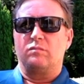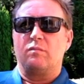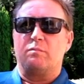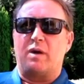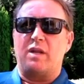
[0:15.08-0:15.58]

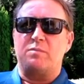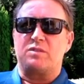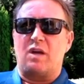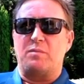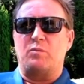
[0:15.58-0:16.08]
My name's
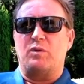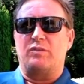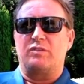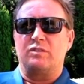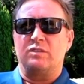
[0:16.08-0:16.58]
Simon
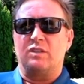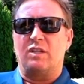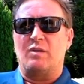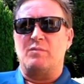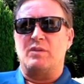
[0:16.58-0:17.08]
Wilson, and
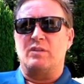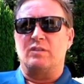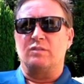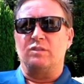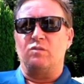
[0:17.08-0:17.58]
I'm the
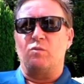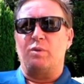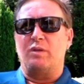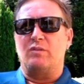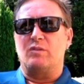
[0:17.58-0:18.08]

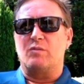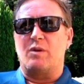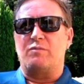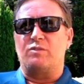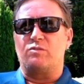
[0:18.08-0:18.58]
European Tour
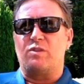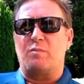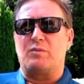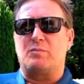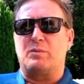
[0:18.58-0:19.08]
rep for True
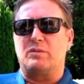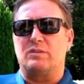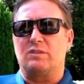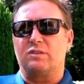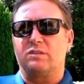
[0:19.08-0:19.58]
Temper Sports.